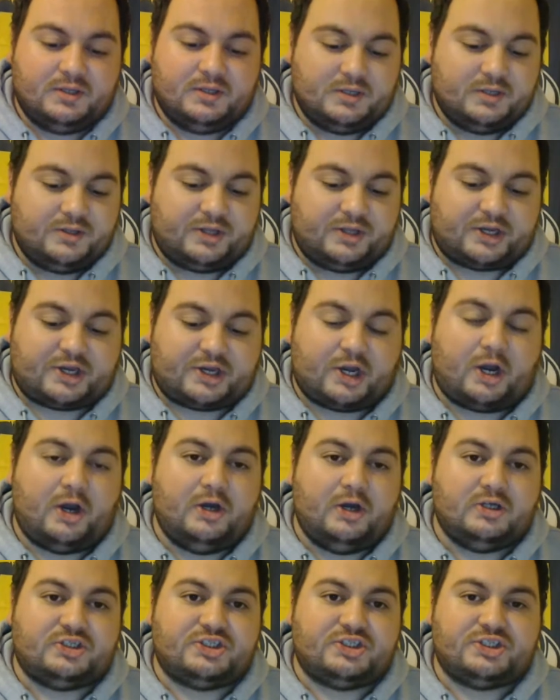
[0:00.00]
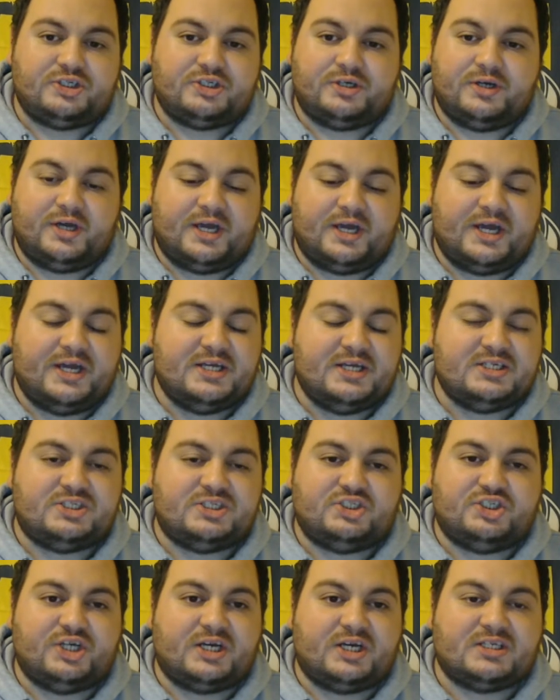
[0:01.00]
the coach is
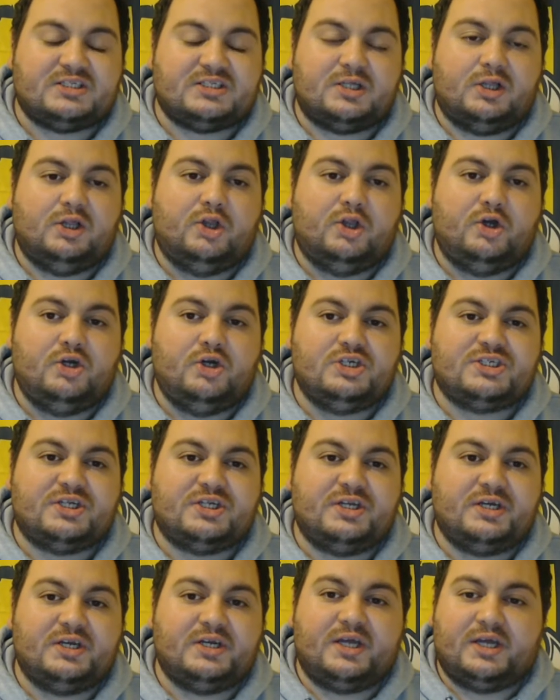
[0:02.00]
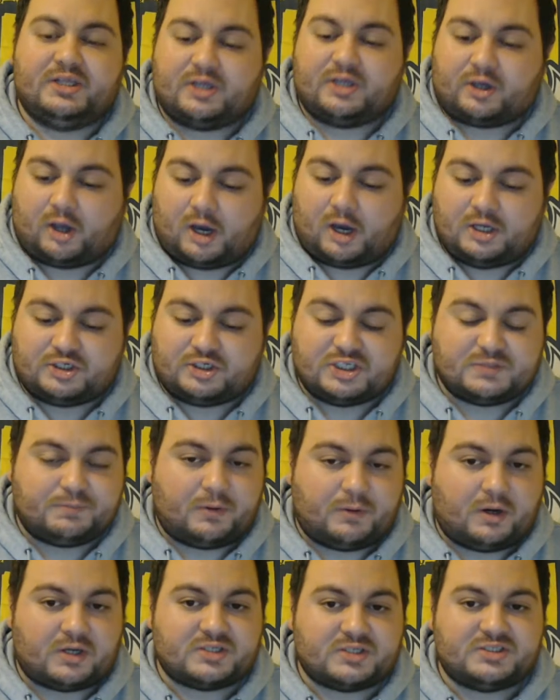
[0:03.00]
just losing it in the coach's
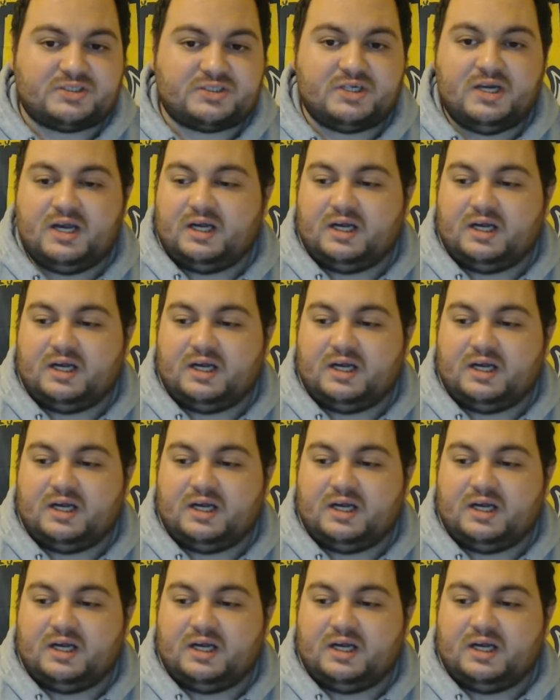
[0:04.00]
box.